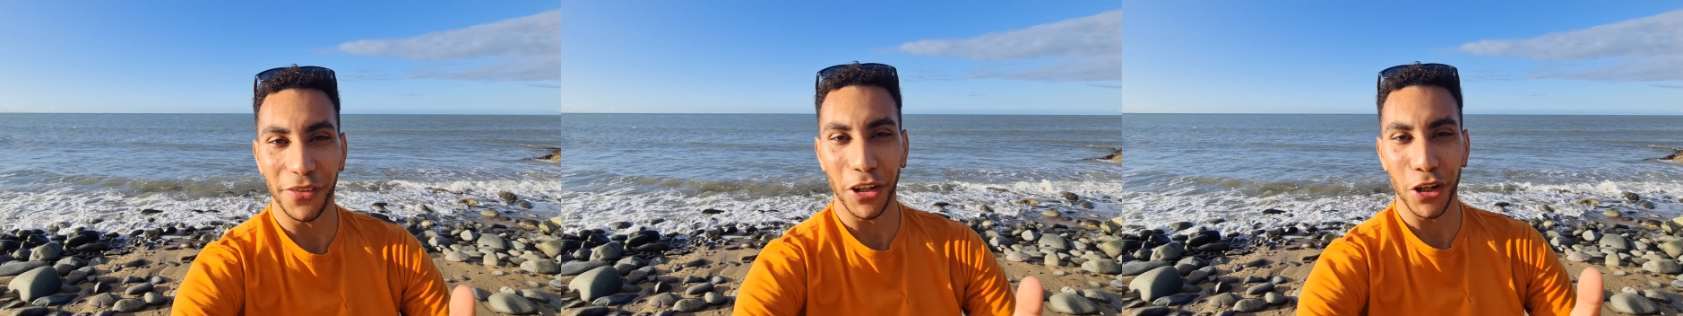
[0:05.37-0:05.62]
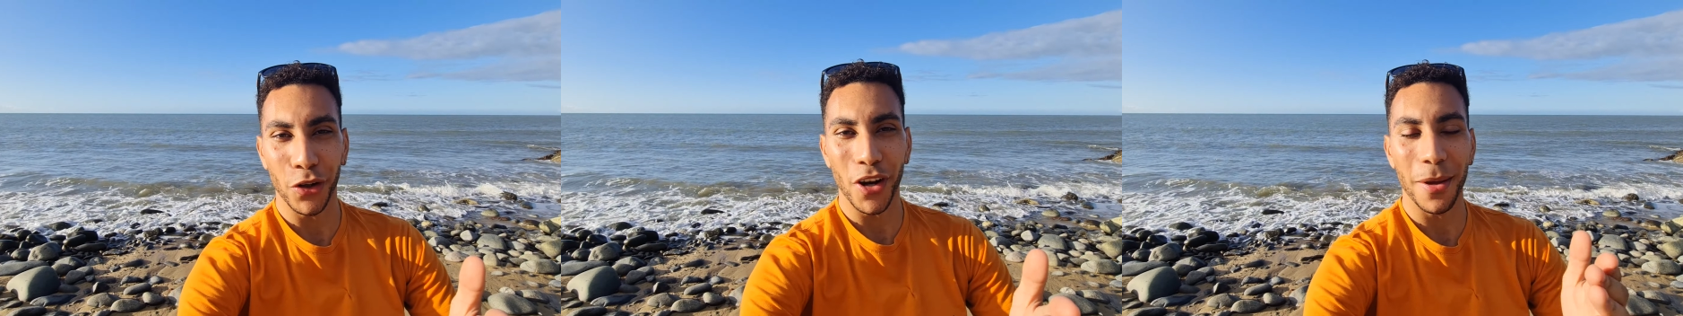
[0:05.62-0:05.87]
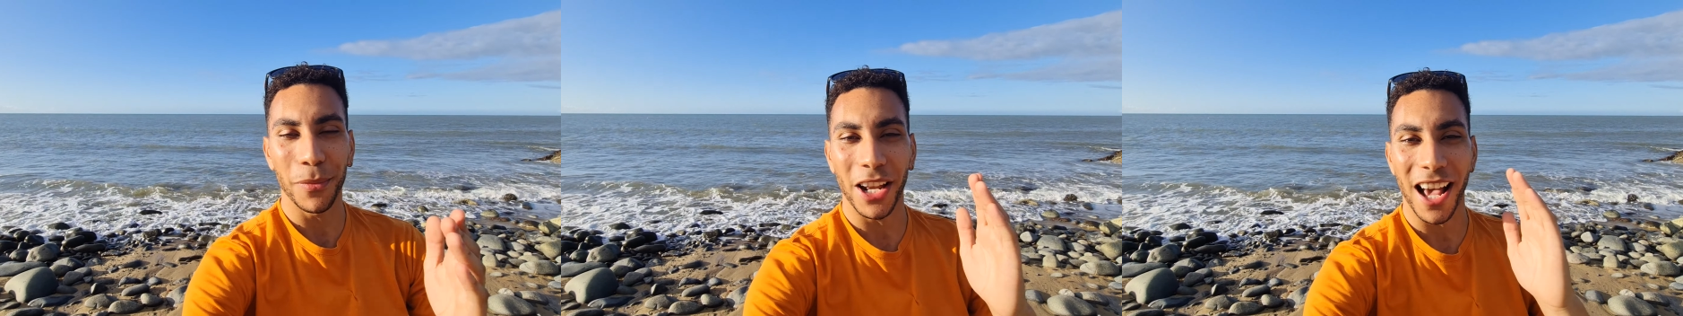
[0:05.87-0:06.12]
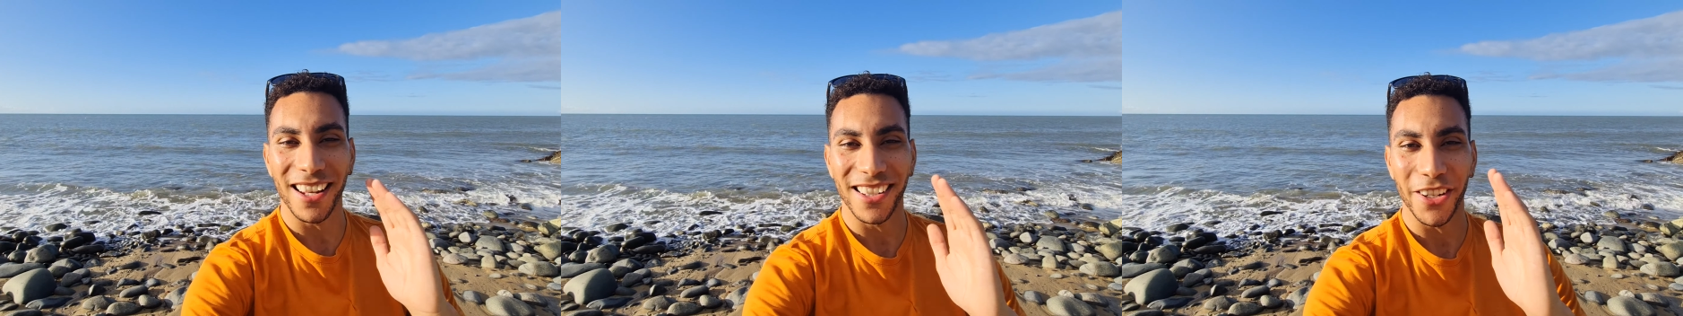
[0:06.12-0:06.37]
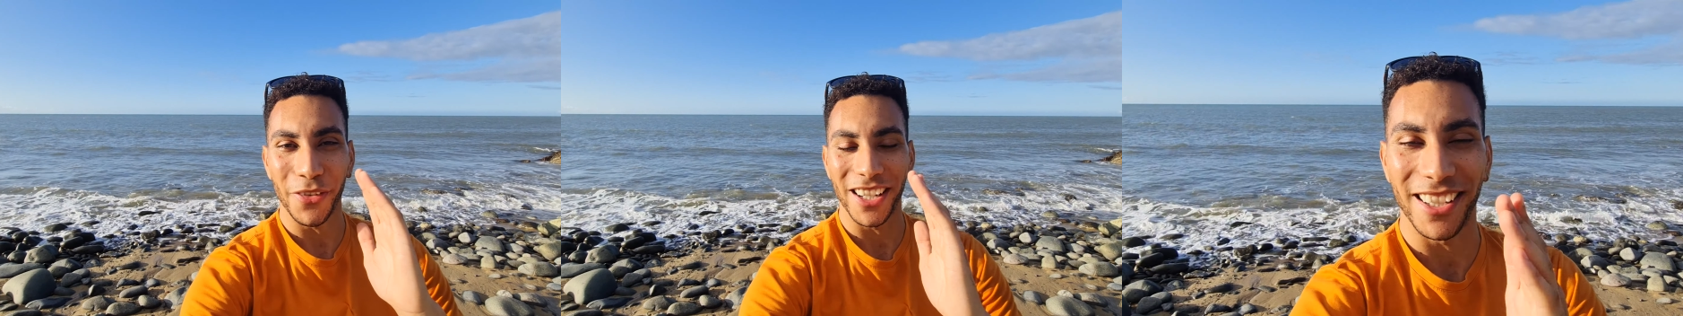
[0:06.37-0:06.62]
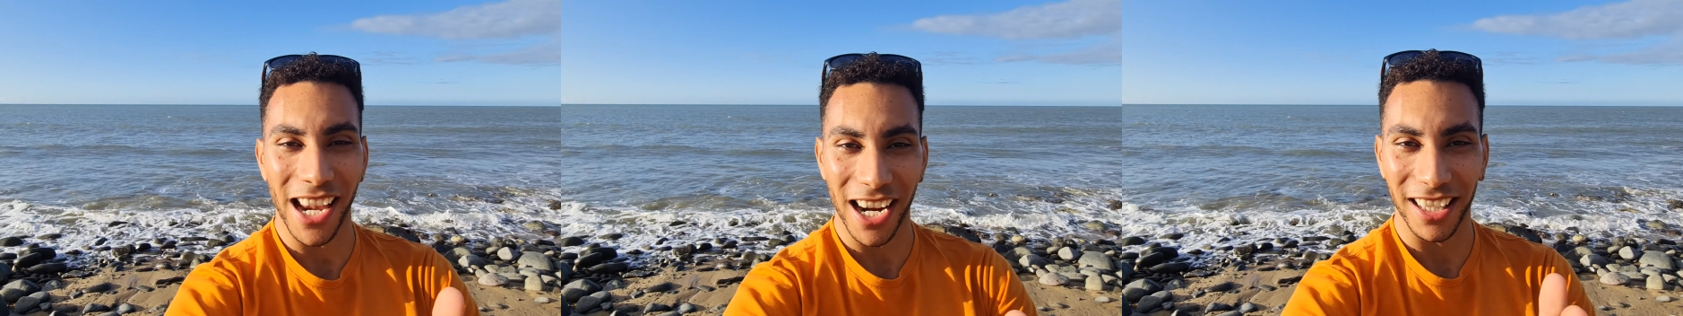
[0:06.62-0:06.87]
video, I'm going to answer
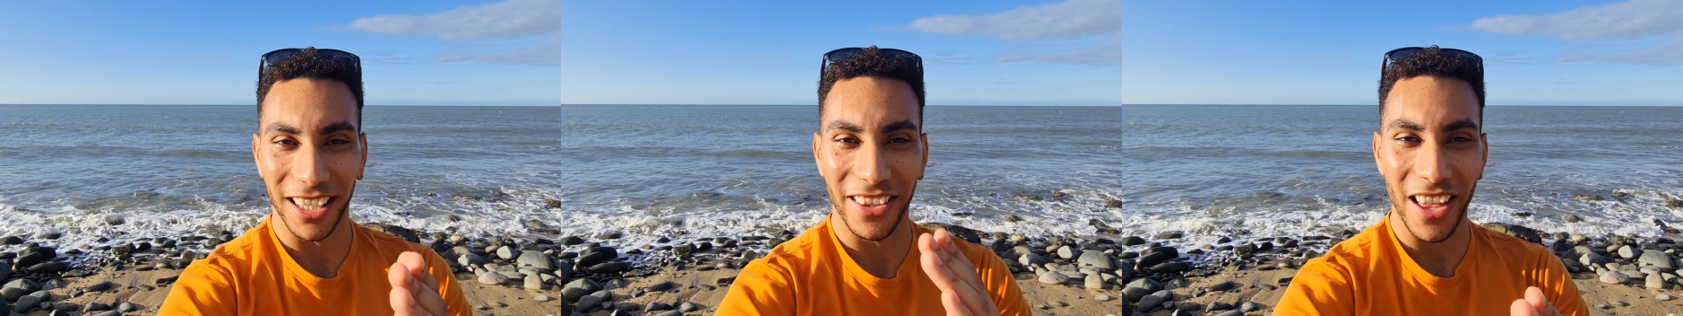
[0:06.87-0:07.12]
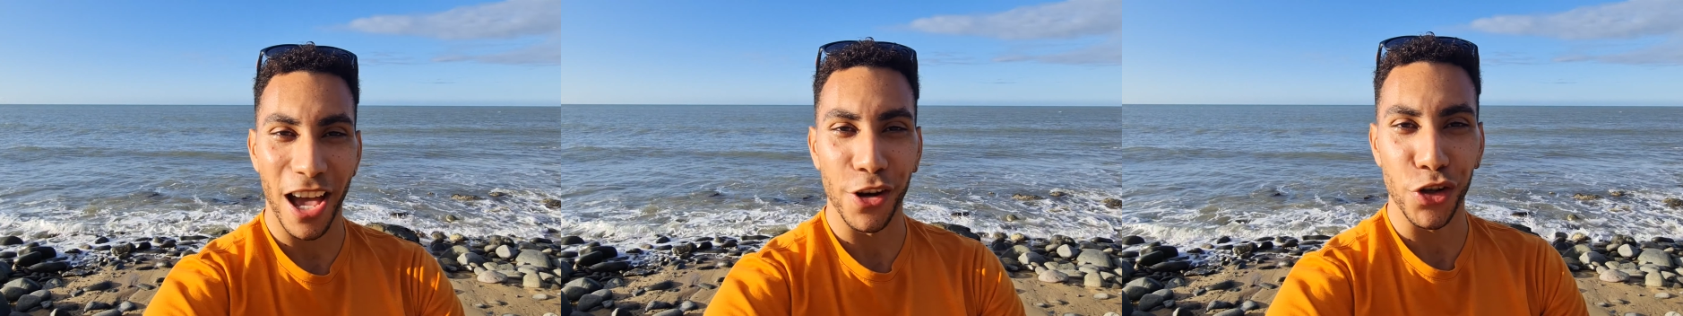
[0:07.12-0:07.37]
exactly that and